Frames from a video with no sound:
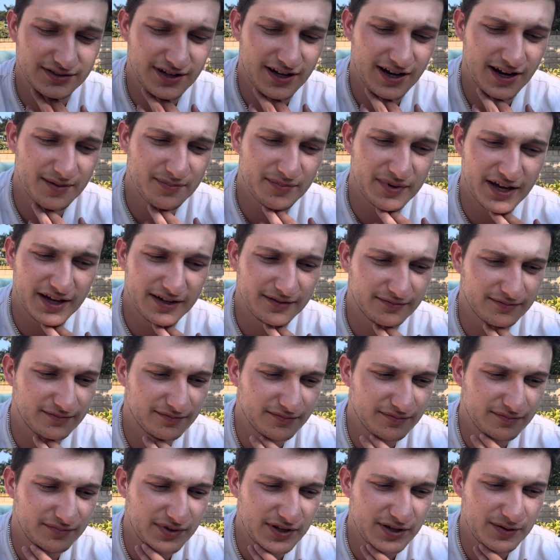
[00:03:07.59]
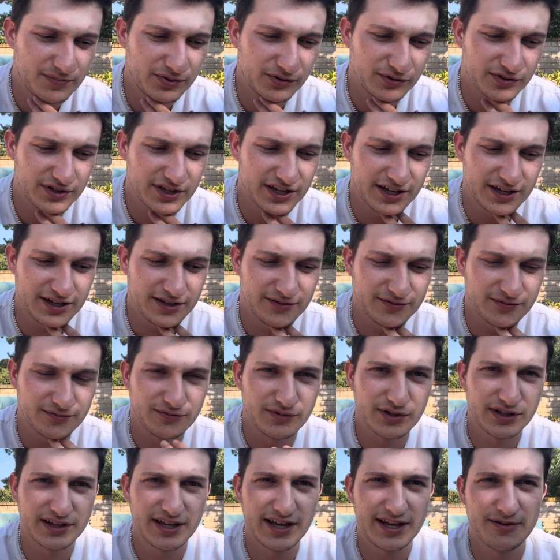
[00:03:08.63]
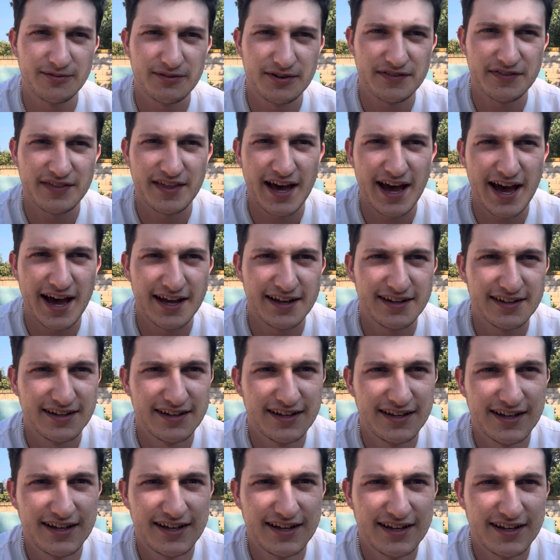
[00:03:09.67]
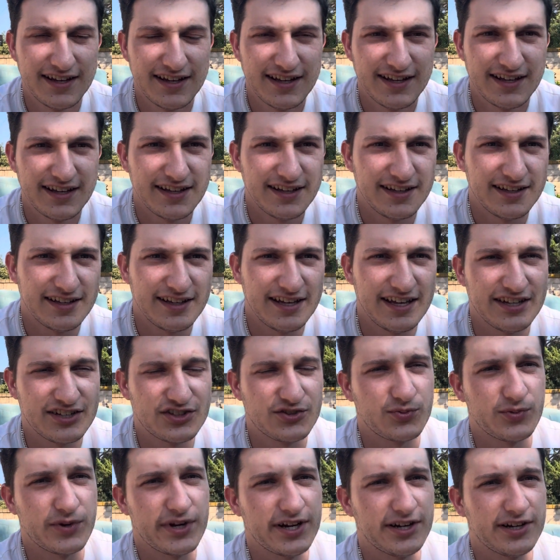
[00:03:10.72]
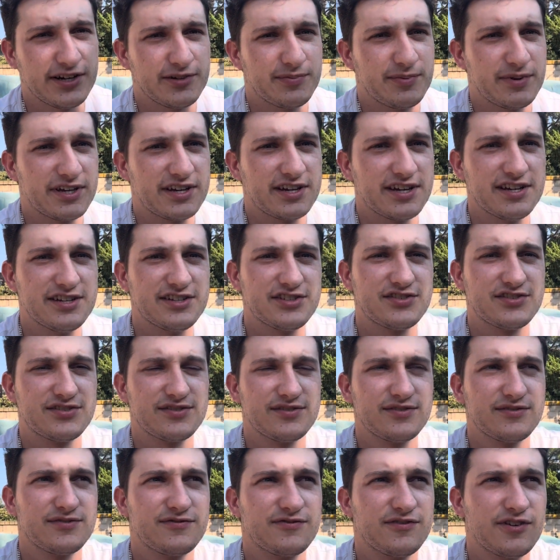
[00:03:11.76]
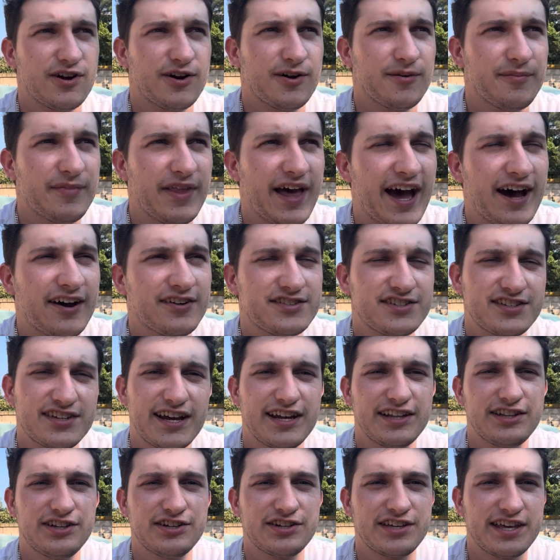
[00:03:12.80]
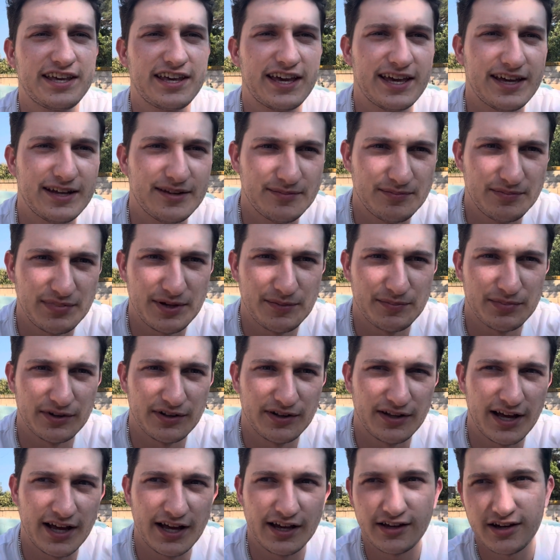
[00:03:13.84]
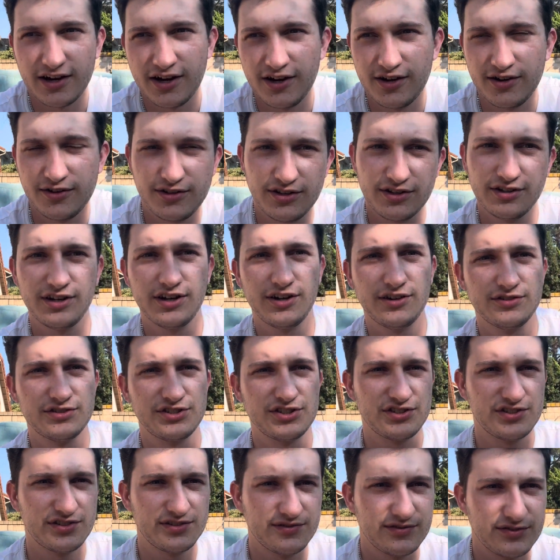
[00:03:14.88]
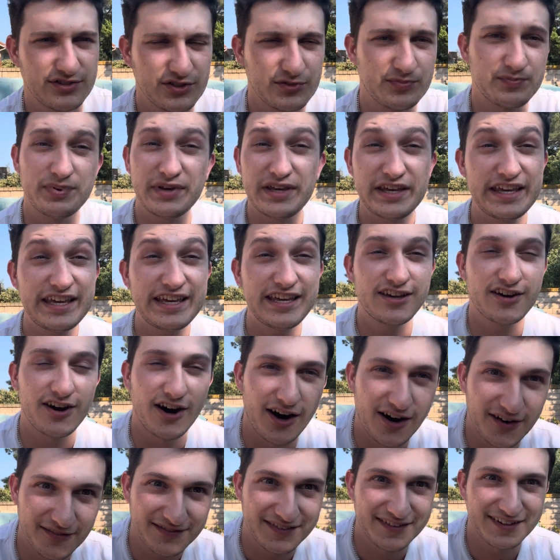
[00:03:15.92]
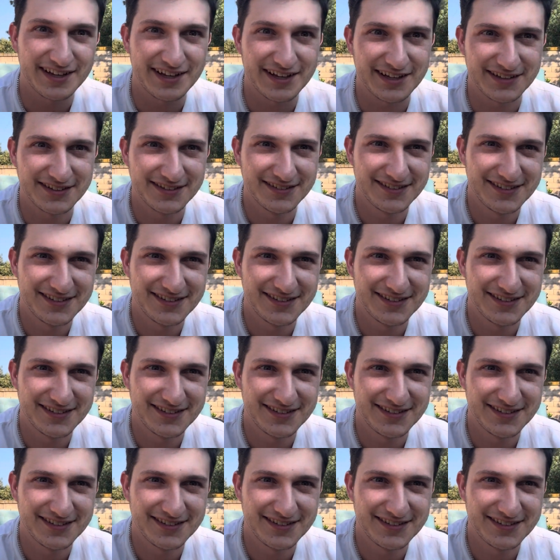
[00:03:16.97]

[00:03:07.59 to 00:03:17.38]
I bet people can relate with that. It's weird because from the outside looking in, people are like, oh, just be confident.